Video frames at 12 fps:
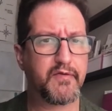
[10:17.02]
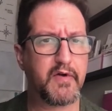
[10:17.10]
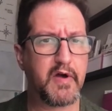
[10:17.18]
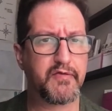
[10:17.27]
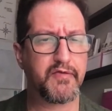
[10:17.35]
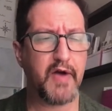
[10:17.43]

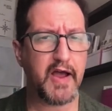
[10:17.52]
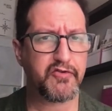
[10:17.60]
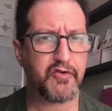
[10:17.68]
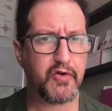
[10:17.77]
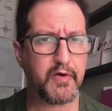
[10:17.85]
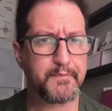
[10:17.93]

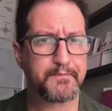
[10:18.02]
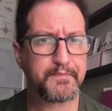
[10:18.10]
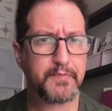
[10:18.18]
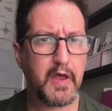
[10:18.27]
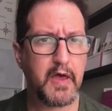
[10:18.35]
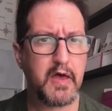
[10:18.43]
fracture,
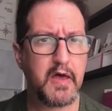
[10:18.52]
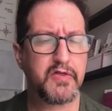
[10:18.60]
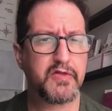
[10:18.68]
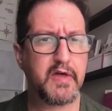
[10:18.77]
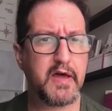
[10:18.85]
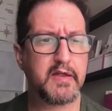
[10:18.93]

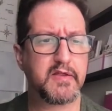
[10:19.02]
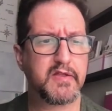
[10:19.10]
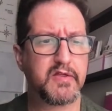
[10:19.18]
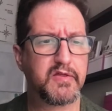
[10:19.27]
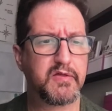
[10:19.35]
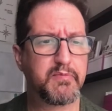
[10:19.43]
that
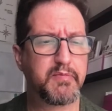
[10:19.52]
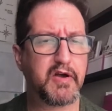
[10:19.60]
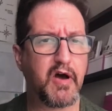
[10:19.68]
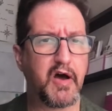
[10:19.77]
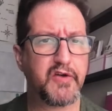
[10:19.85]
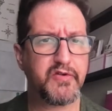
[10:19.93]

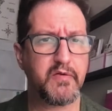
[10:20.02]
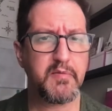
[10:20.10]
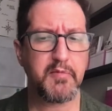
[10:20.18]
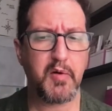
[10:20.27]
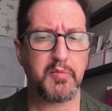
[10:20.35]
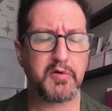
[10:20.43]
because they're
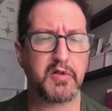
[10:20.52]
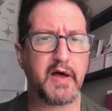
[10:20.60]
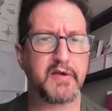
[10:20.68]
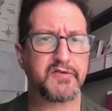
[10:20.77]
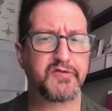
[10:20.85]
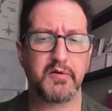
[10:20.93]

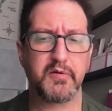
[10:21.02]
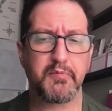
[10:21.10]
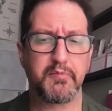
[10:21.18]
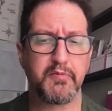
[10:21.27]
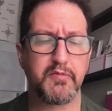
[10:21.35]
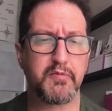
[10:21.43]
immobilized, the
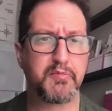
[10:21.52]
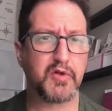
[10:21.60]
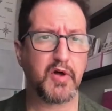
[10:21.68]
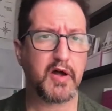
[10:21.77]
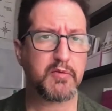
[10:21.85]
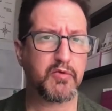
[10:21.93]

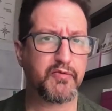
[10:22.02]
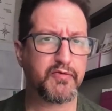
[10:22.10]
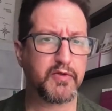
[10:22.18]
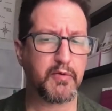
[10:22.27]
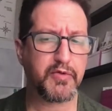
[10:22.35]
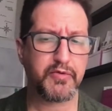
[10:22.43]
blood will
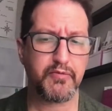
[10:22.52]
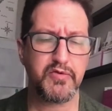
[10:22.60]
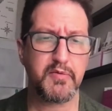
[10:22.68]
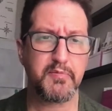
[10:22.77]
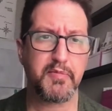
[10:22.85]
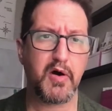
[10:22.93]
flow through
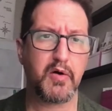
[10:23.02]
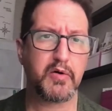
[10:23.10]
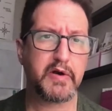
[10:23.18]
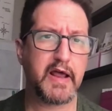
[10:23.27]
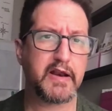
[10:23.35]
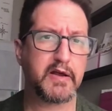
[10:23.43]
the bone
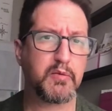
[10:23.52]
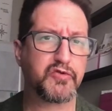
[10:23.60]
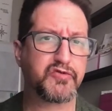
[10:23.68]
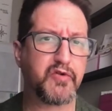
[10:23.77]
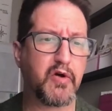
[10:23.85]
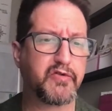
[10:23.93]
and it will
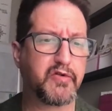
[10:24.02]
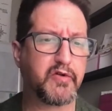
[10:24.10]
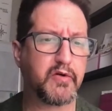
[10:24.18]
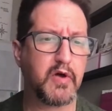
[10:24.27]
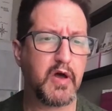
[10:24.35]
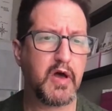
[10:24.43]
start
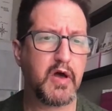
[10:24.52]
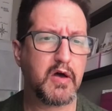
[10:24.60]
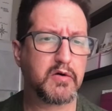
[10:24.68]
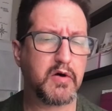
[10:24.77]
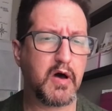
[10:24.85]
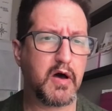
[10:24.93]
to
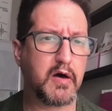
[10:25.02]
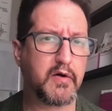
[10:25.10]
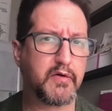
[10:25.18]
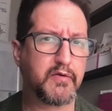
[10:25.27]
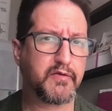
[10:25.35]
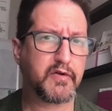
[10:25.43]
uh,
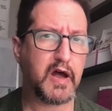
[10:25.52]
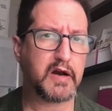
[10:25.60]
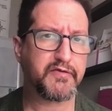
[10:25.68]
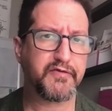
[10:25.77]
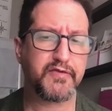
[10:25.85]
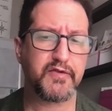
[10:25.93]
kind
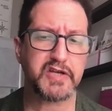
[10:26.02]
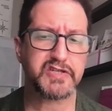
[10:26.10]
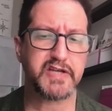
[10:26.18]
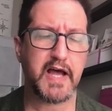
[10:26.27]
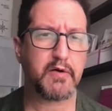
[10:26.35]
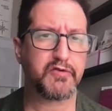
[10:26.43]
of flush
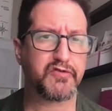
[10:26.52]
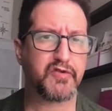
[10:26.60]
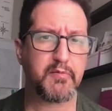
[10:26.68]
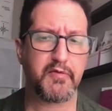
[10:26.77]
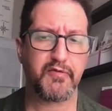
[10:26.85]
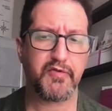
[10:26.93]
out
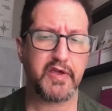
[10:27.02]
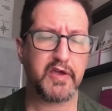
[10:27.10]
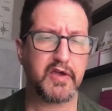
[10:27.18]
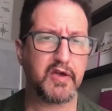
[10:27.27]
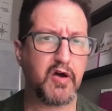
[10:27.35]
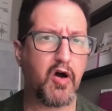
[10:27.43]
some of
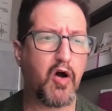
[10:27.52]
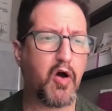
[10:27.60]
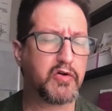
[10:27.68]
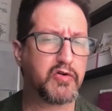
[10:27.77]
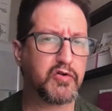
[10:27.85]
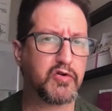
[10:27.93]
the
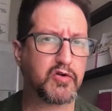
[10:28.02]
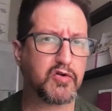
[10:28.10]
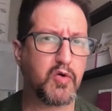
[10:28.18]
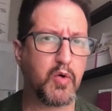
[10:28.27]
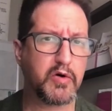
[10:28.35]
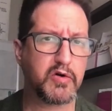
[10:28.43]
harder
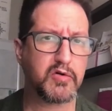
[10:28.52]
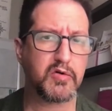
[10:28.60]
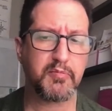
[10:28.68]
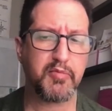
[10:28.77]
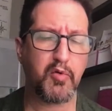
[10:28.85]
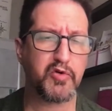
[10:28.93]
cortical
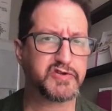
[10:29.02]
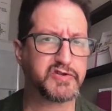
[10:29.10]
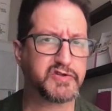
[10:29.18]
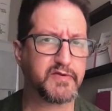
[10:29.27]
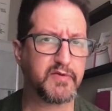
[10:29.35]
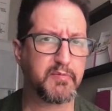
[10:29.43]

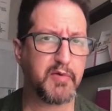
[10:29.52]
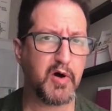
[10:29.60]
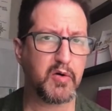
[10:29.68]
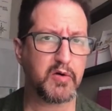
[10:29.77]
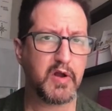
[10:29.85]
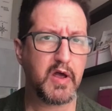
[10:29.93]
portions of the bone,